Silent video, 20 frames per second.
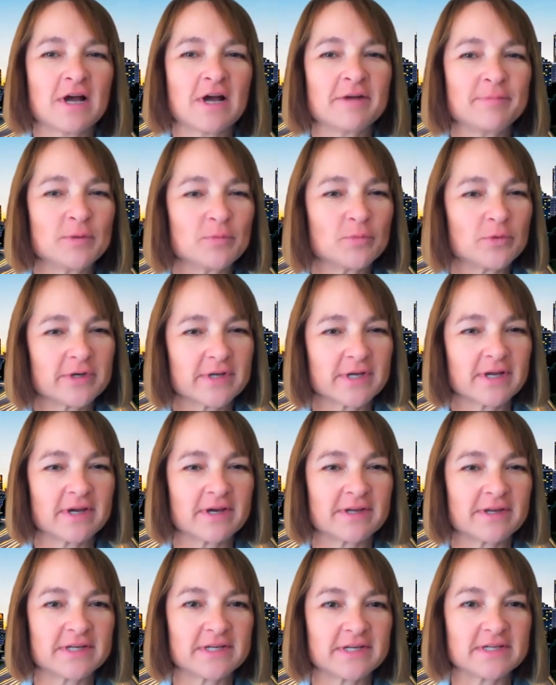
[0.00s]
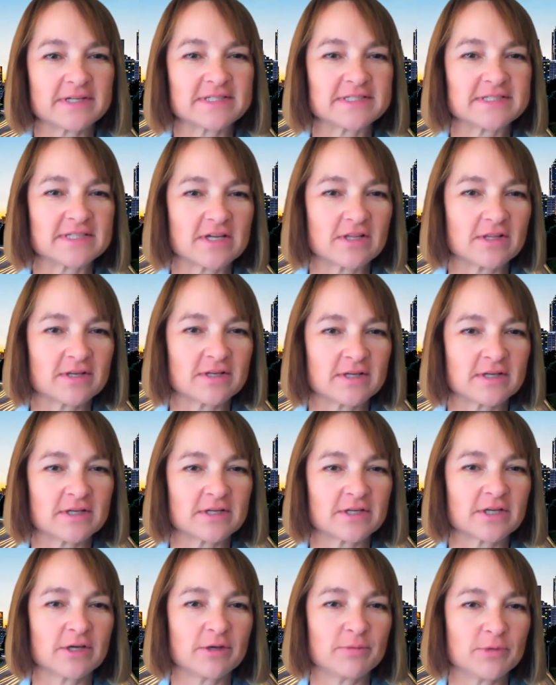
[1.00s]
I've been working on an
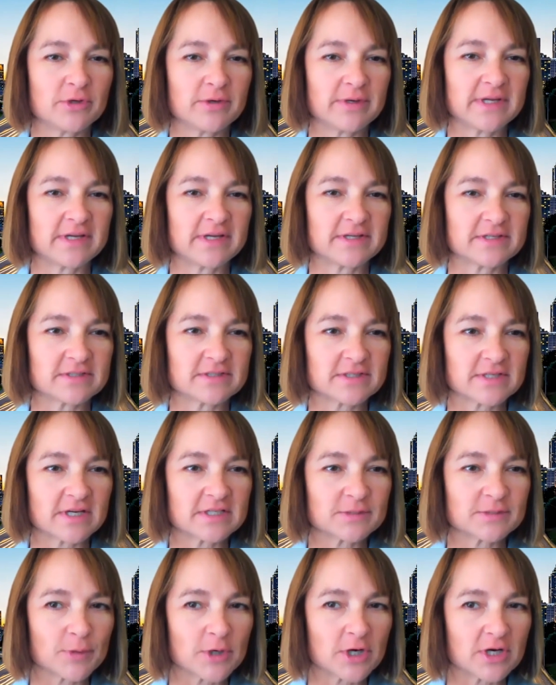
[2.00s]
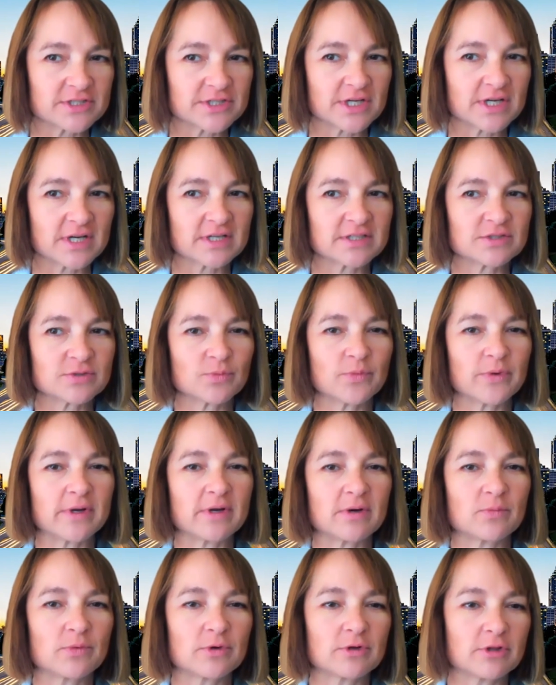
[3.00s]
Excella Community Insights project
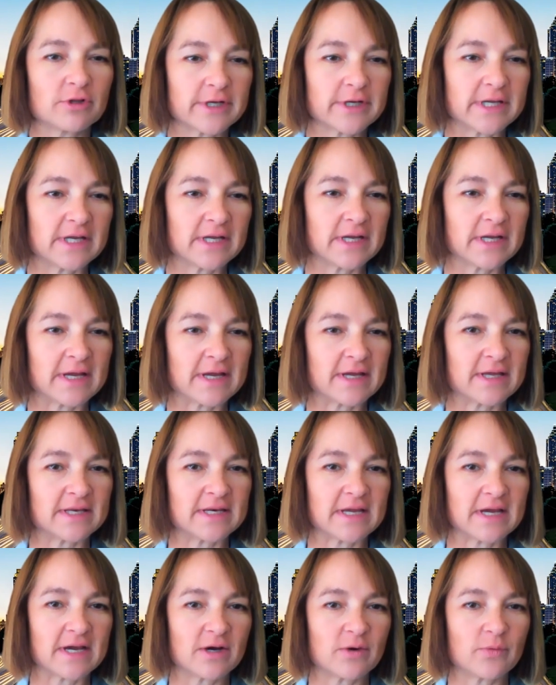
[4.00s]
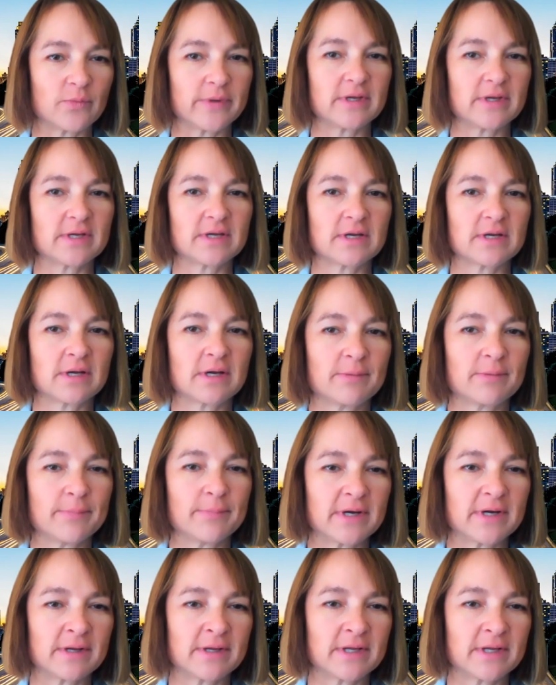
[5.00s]
where we're looking at how we can
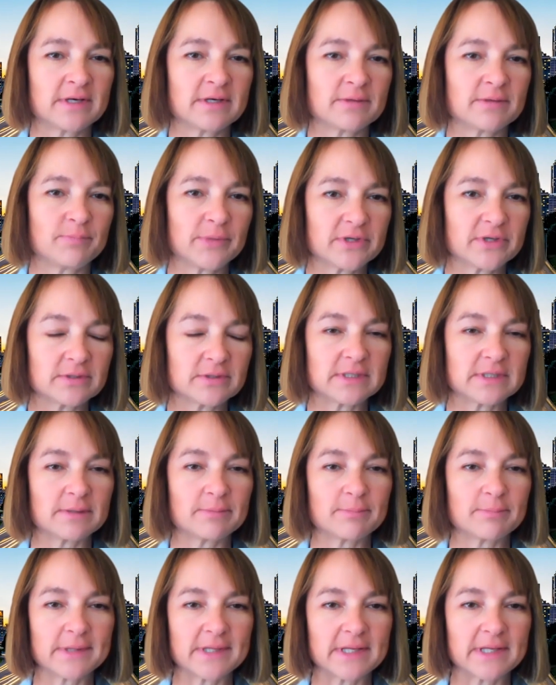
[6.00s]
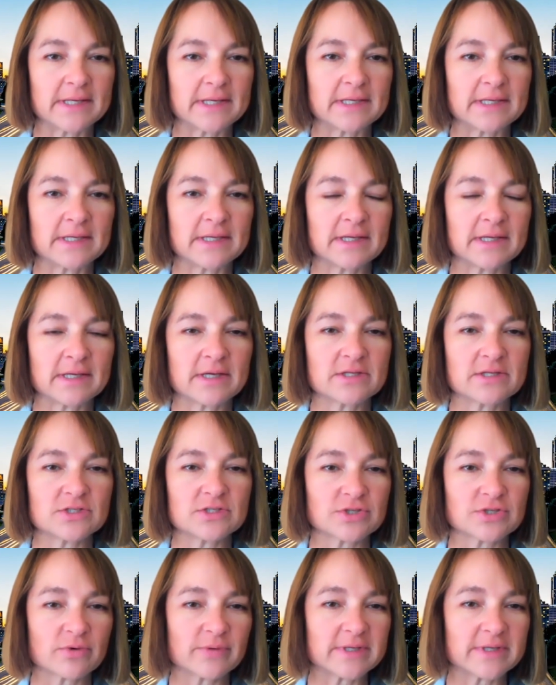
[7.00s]
combine building, planning, and
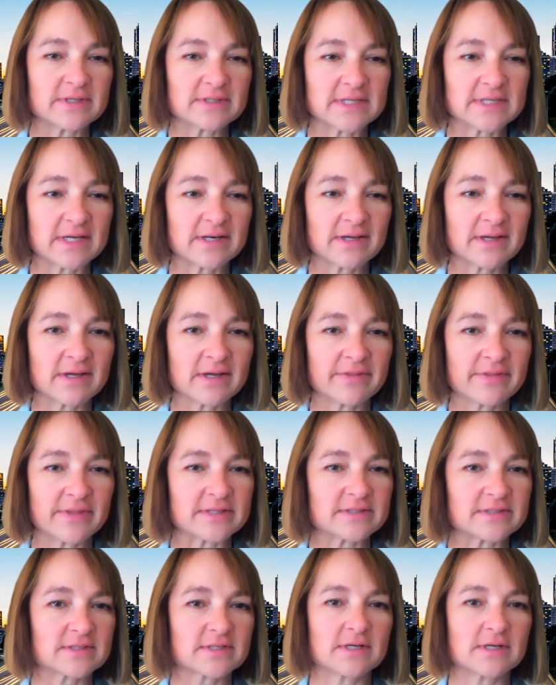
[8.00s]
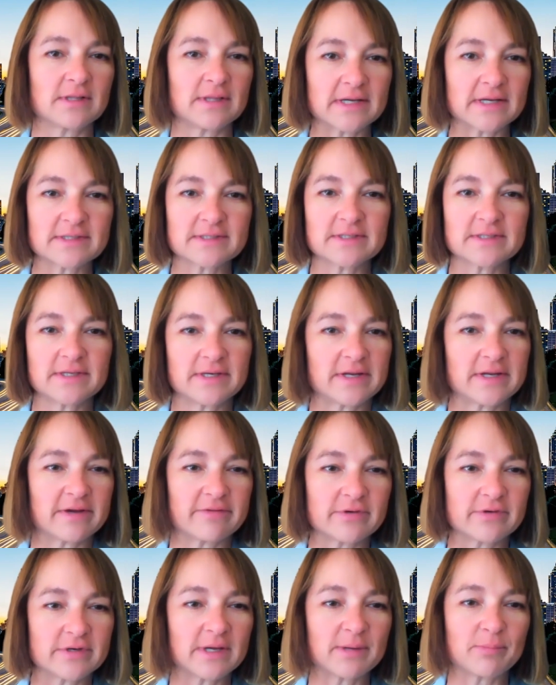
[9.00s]
zoning data that's collected in
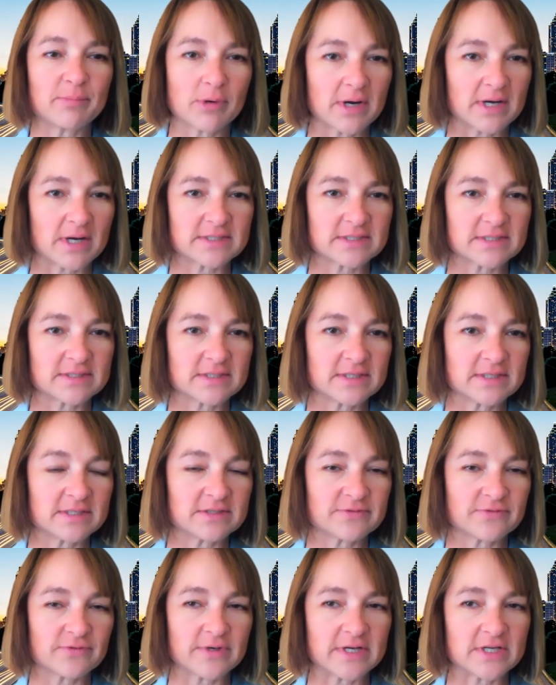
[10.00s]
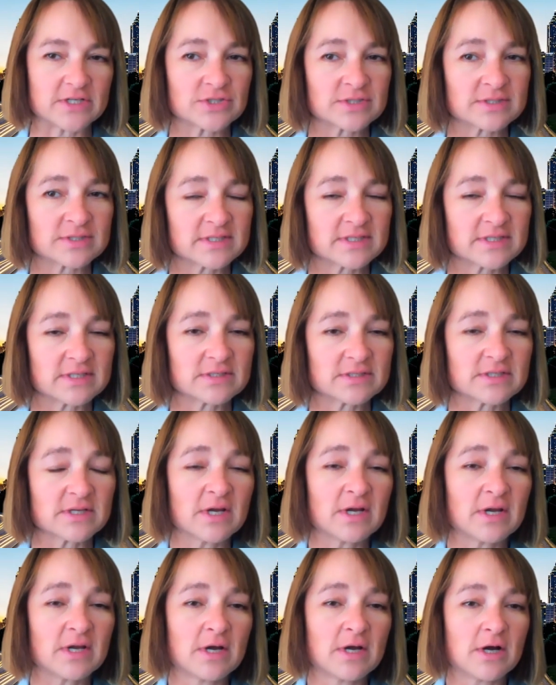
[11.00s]
everyday processes for agencies,
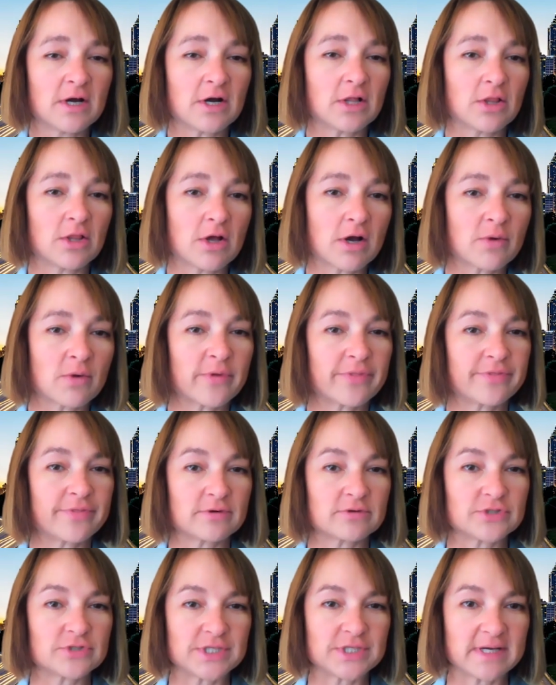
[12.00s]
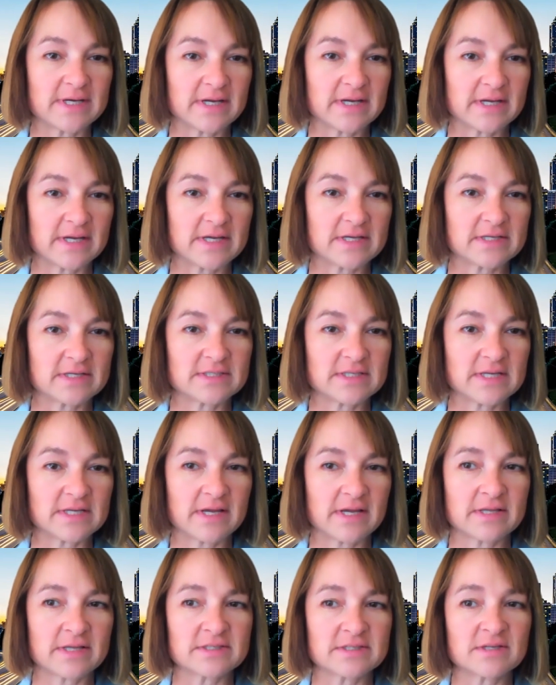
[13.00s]
along with their GIS
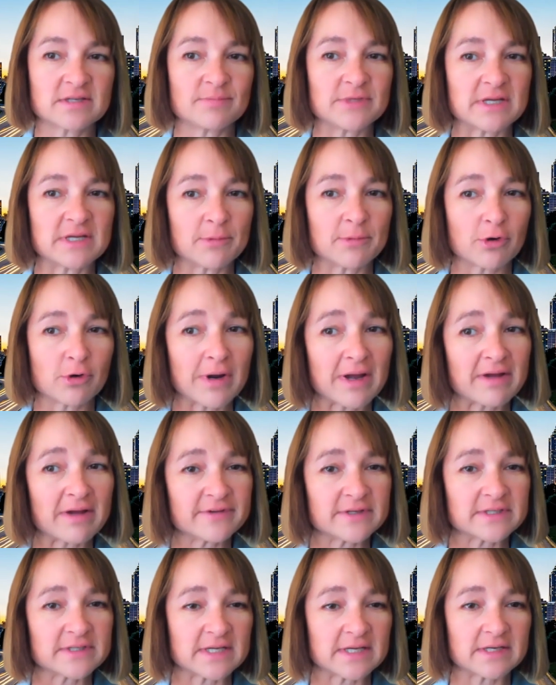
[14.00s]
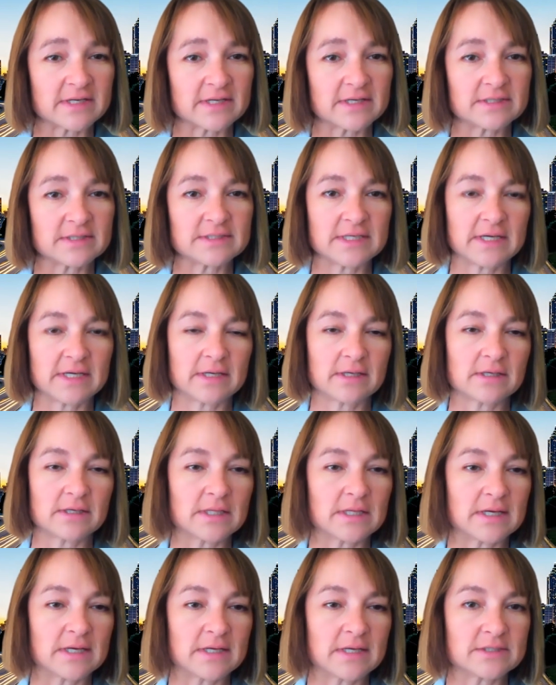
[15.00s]
and some demographic data to
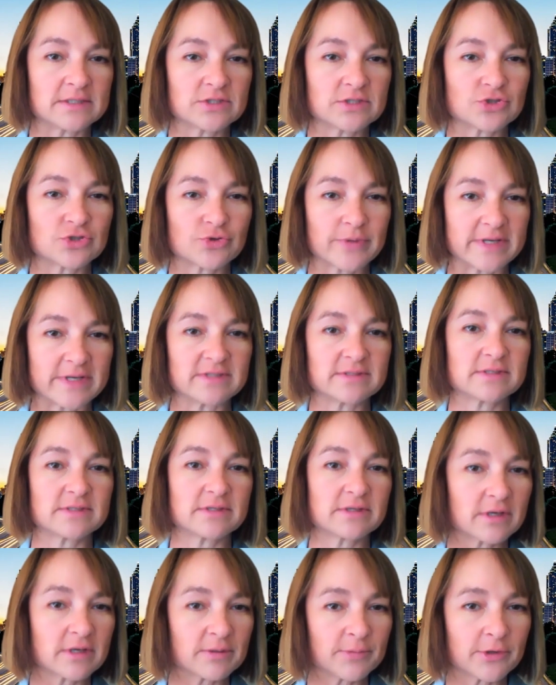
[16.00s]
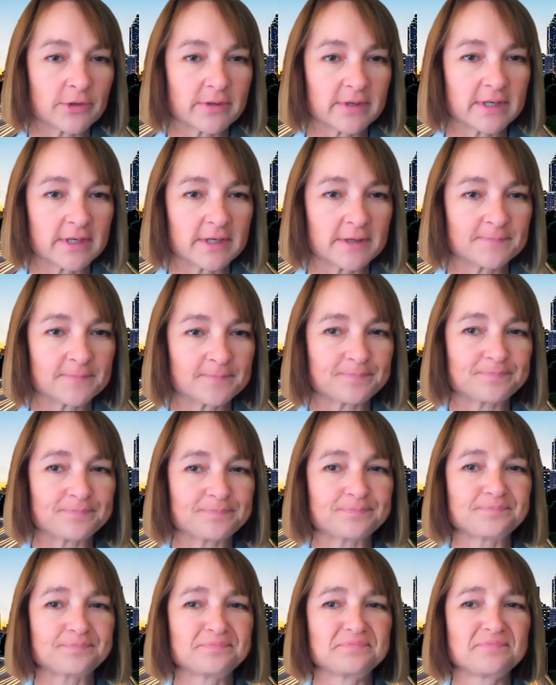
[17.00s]
analyze trends in the community.
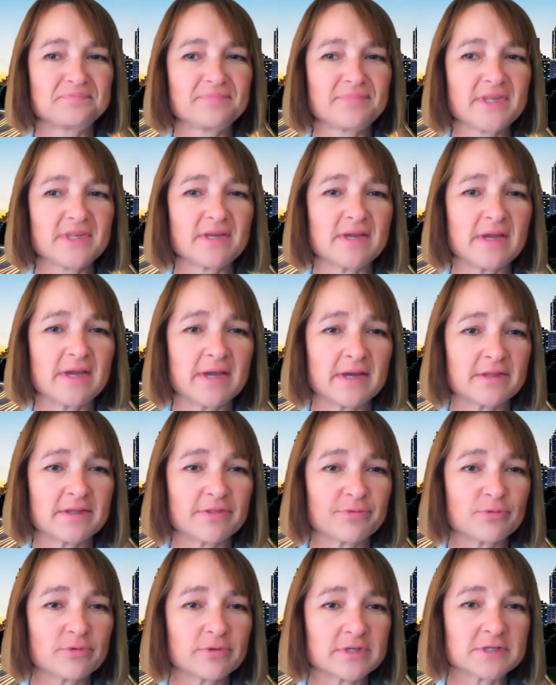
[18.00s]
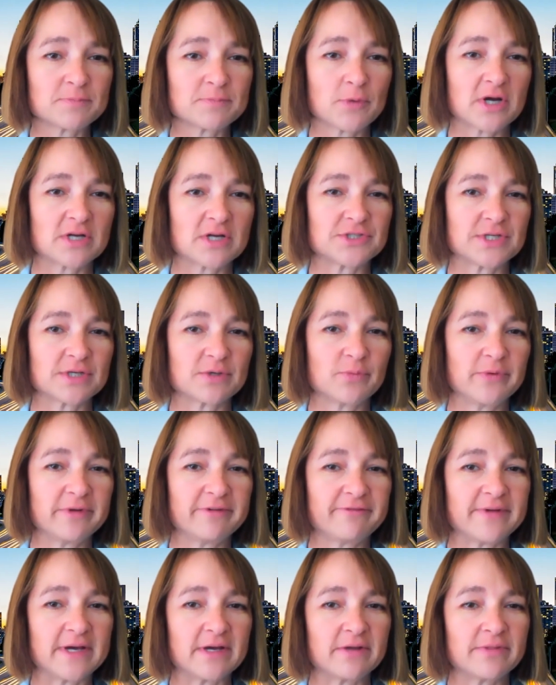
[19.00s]
And through this project, we
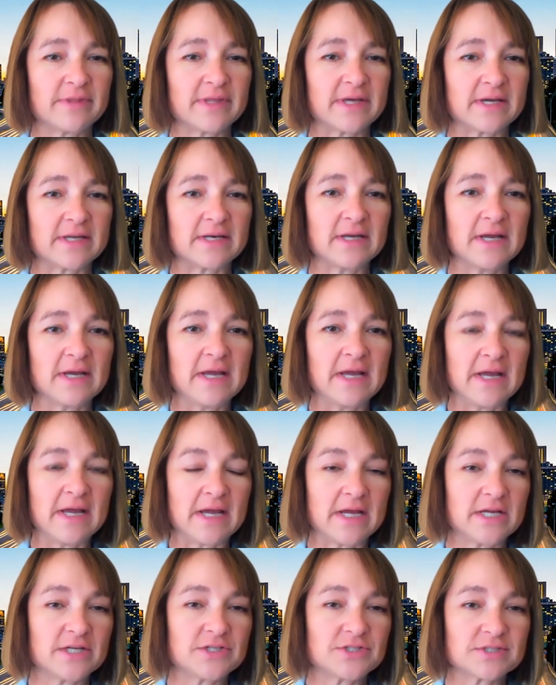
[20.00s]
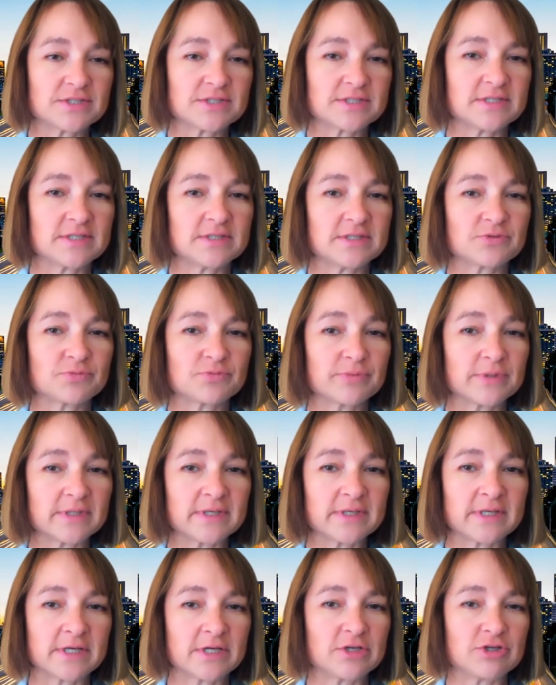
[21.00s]
found that agencies really
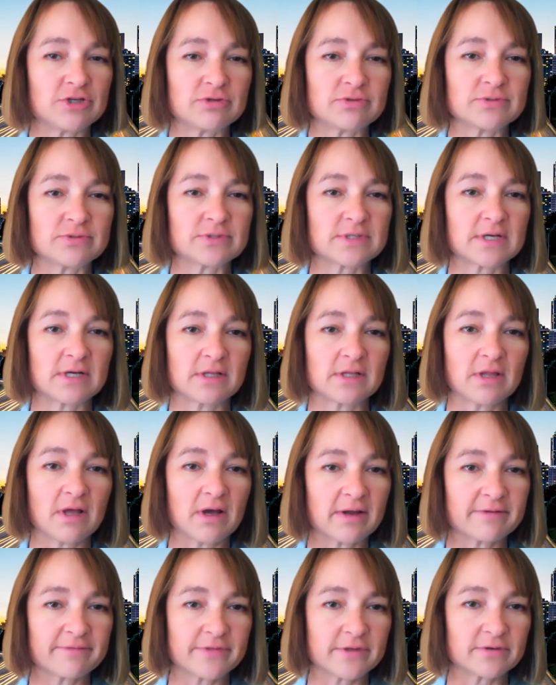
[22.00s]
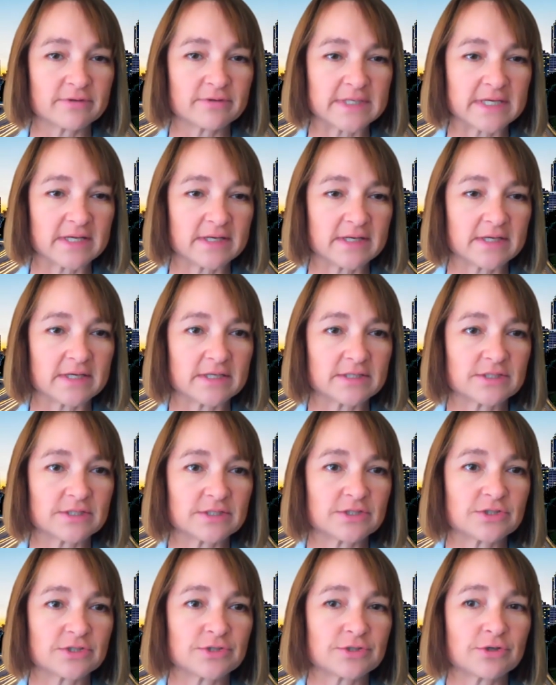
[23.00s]
can use a lot of their data to
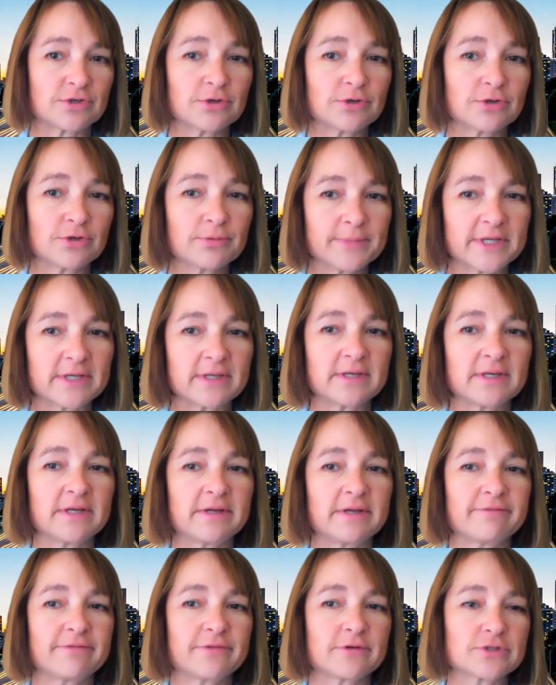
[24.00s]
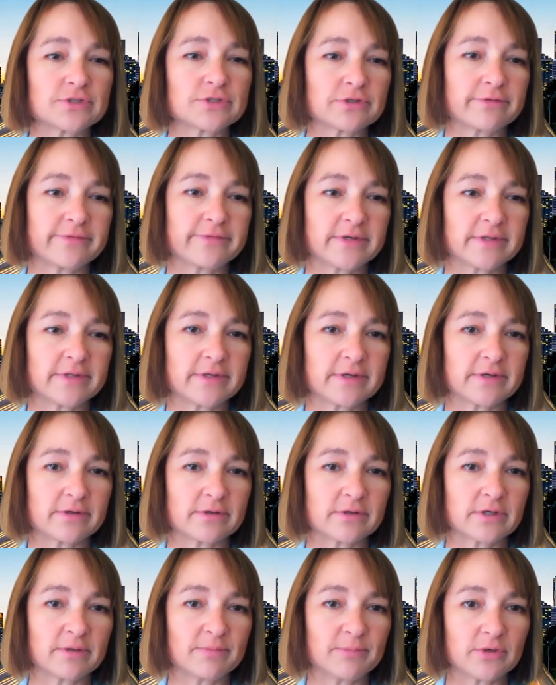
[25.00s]
determine if they're serving
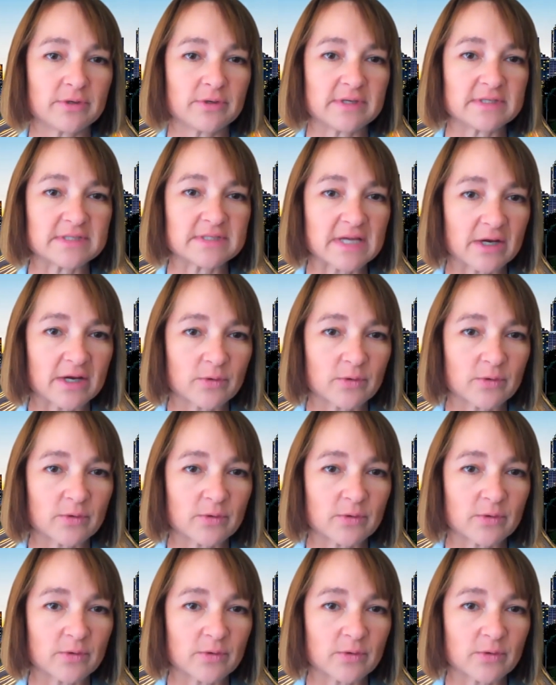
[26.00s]
their communities